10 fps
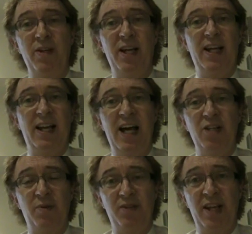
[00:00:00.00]
take a
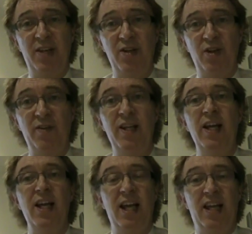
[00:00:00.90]
large percentage of it
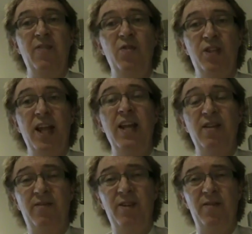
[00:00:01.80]
and give you 10
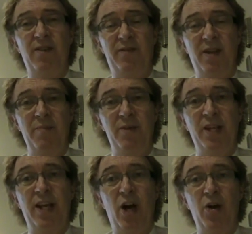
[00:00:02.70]
to
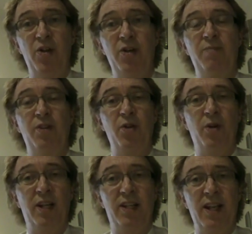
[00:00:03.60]
15% ownership, so you
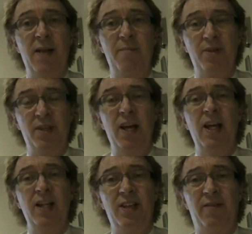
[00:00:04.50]
get a 10
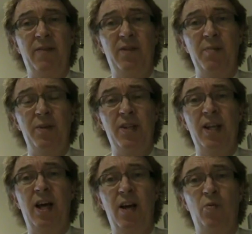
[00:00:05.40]
to
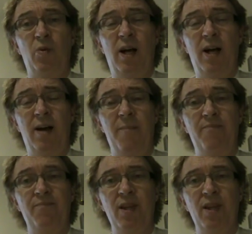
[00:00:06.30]
15%